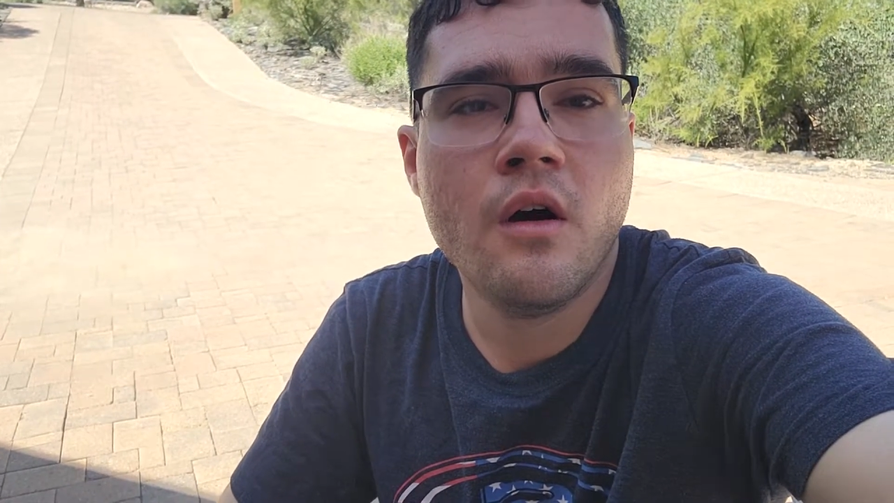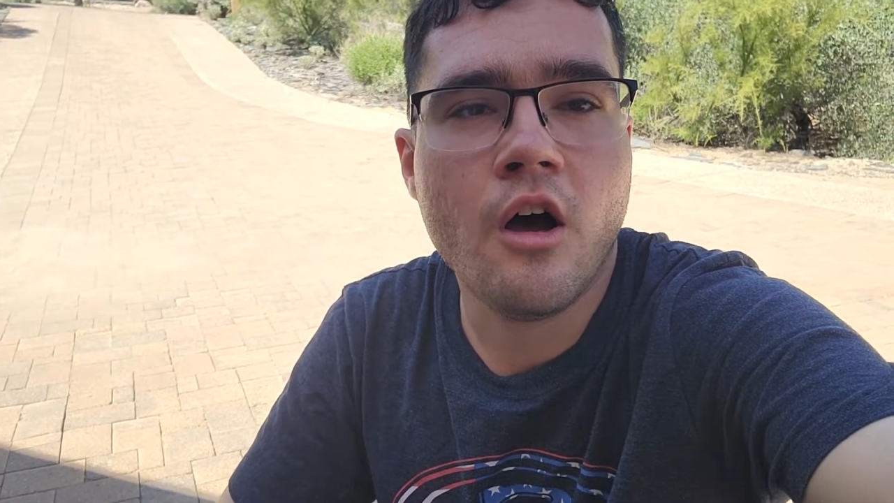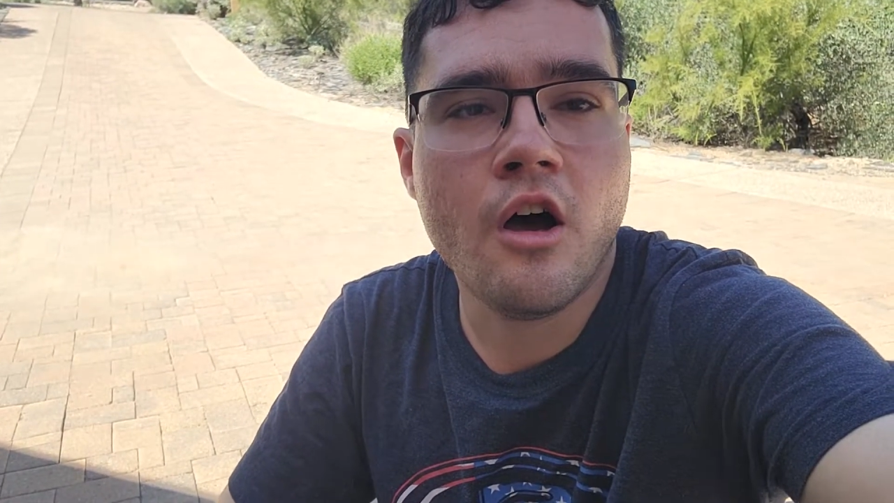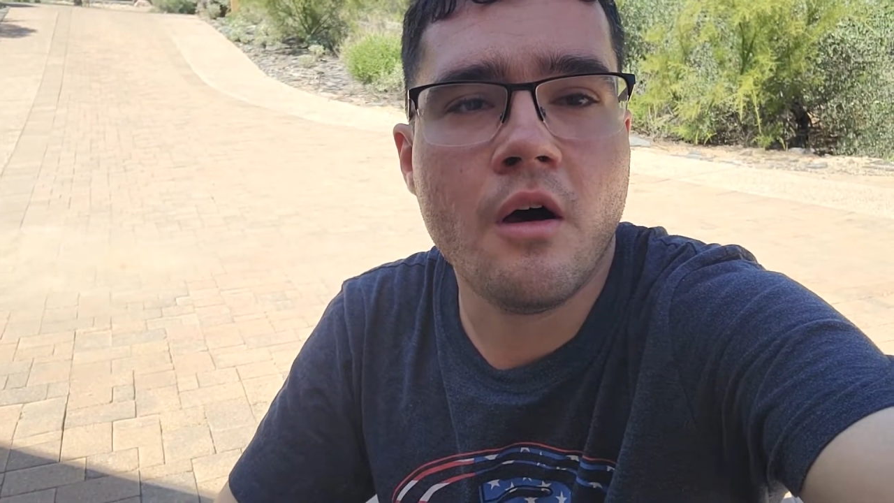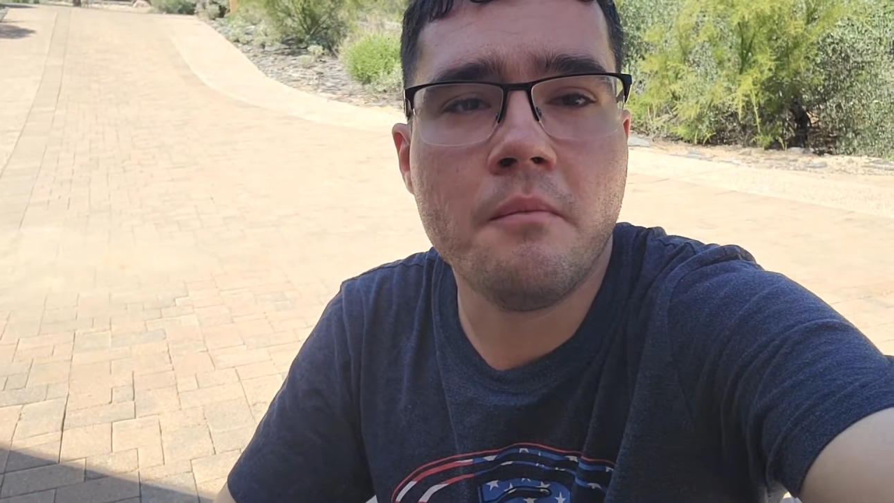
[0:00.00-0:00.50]

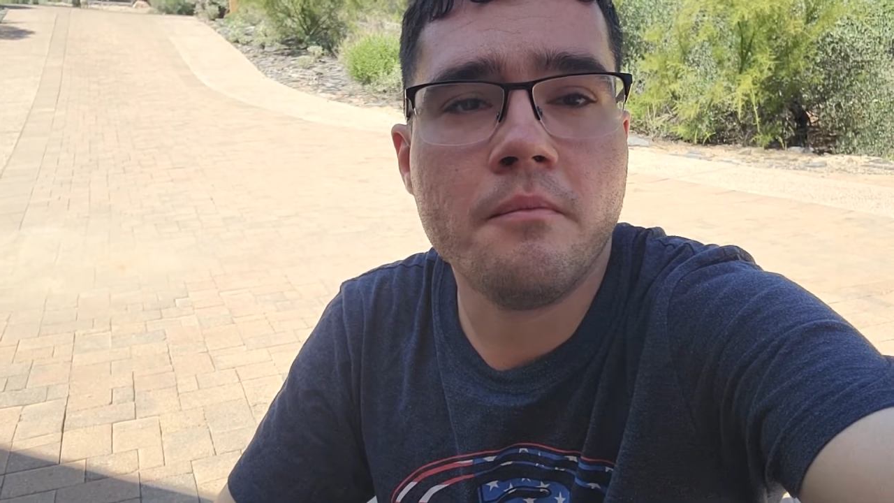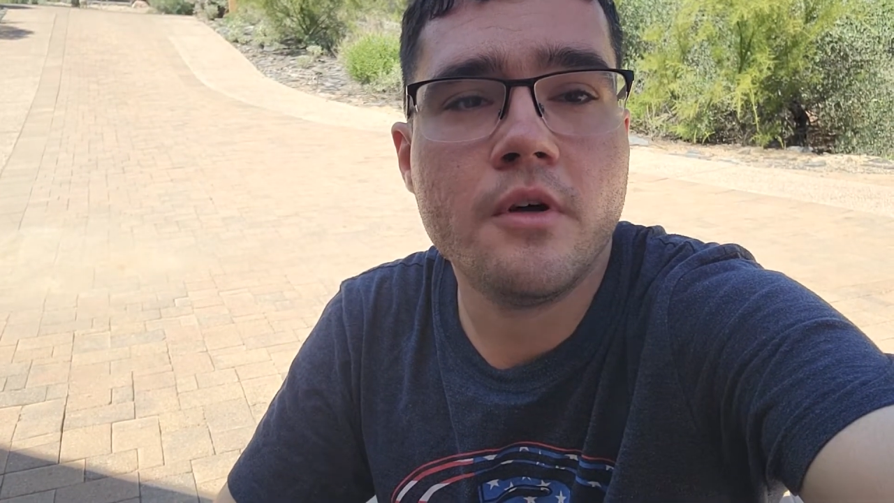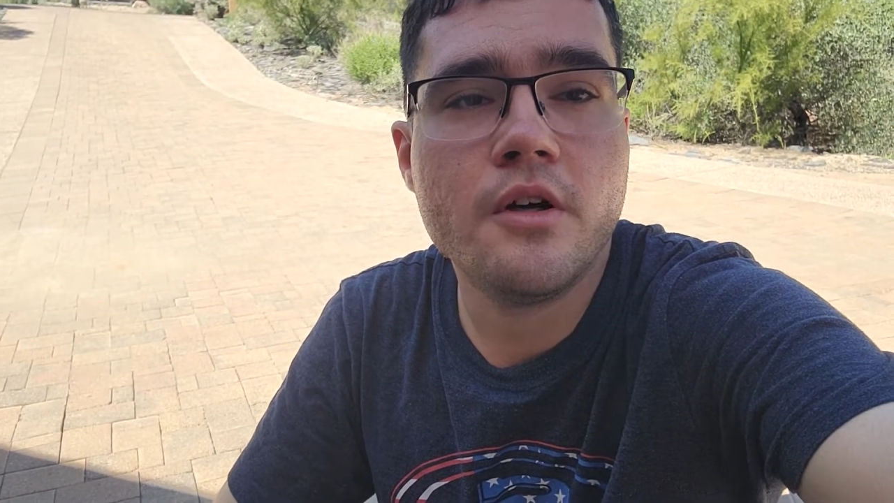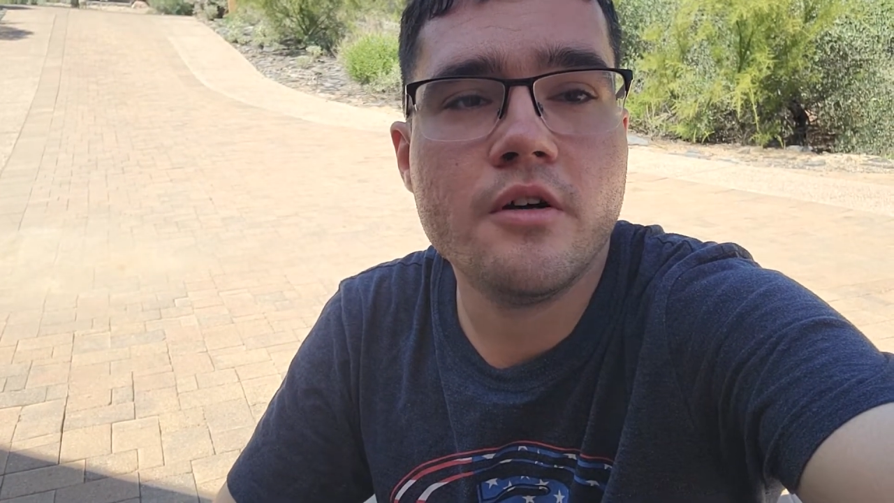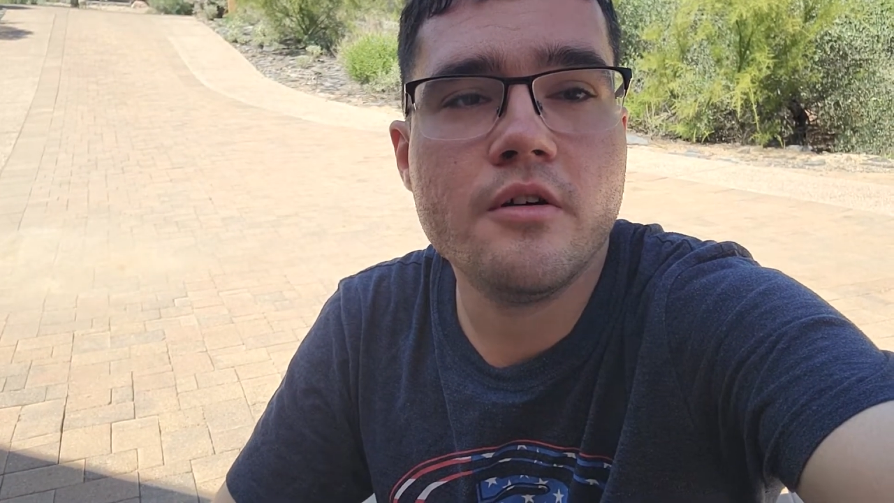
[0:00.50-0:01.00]
Um,
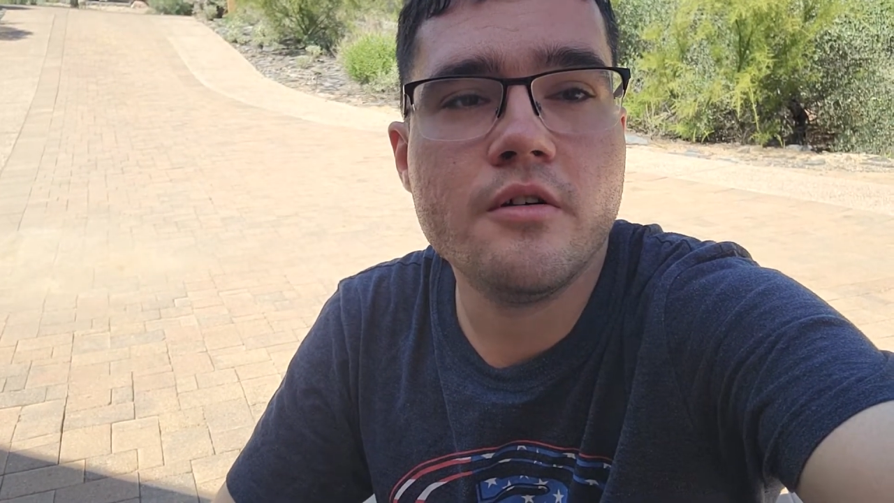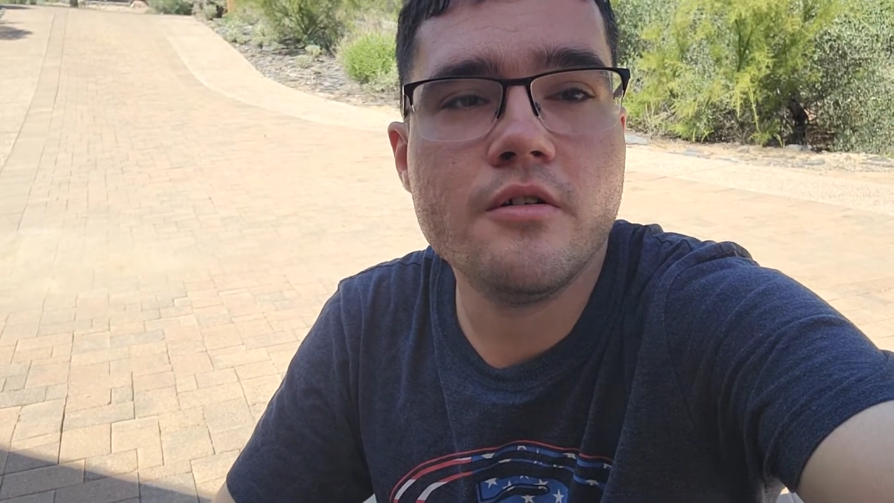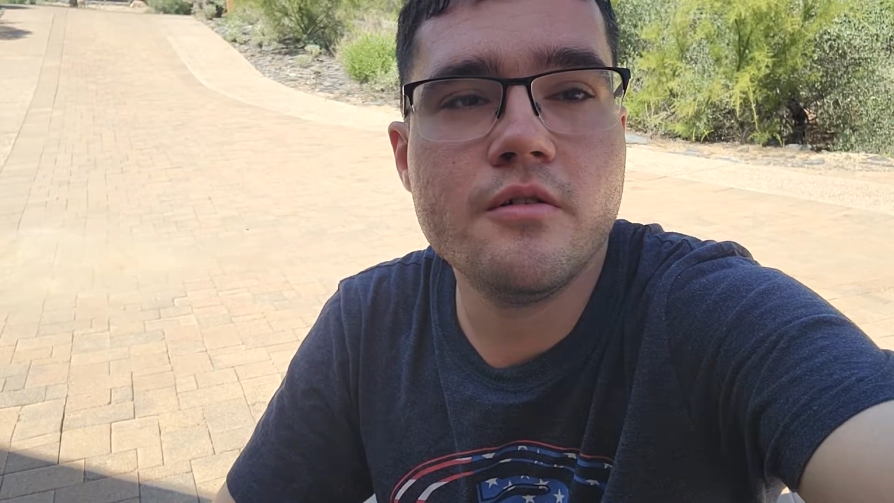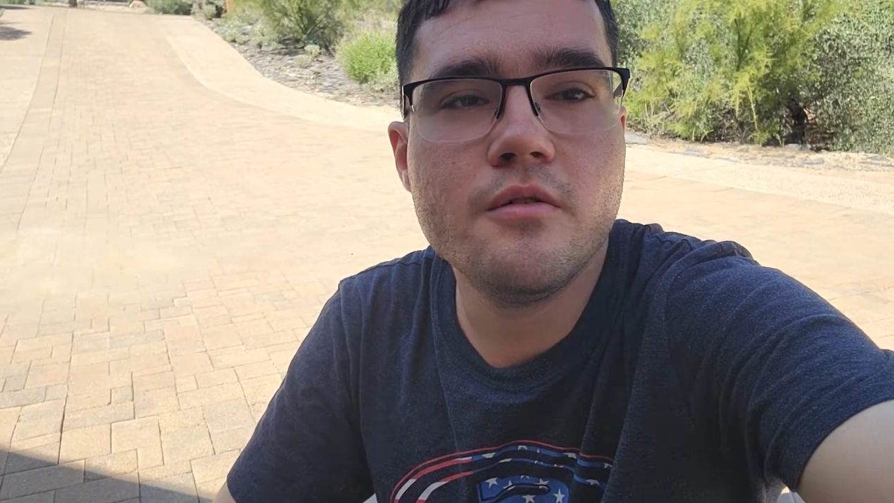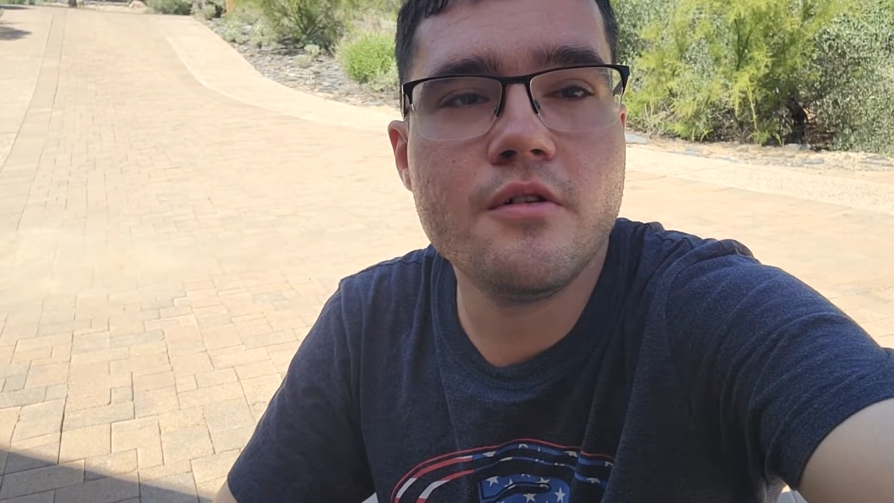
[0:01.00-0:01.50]

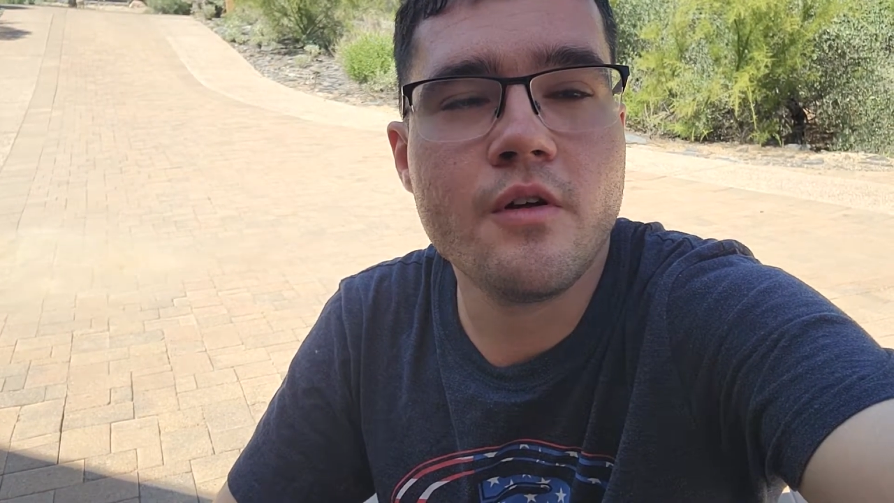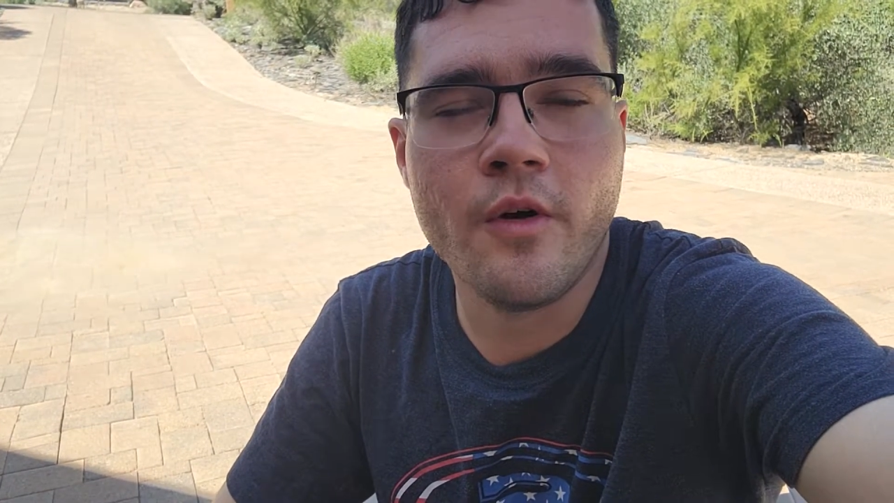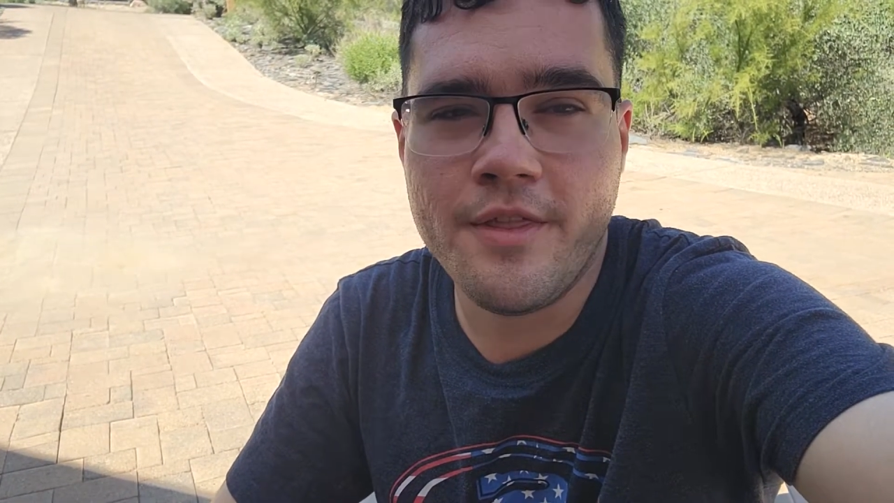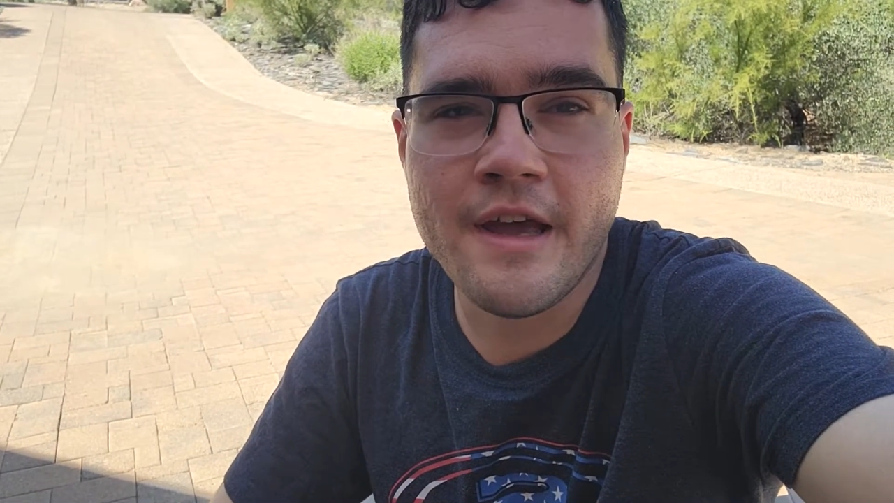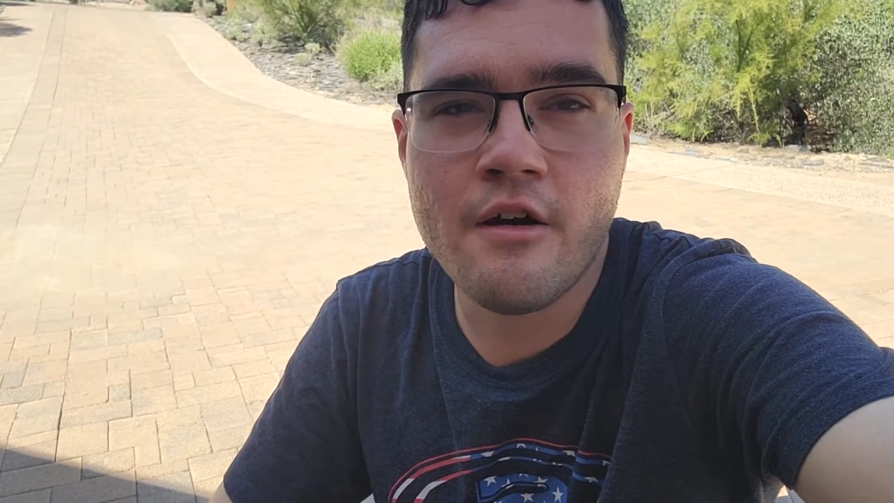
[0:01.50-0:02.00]
the only thing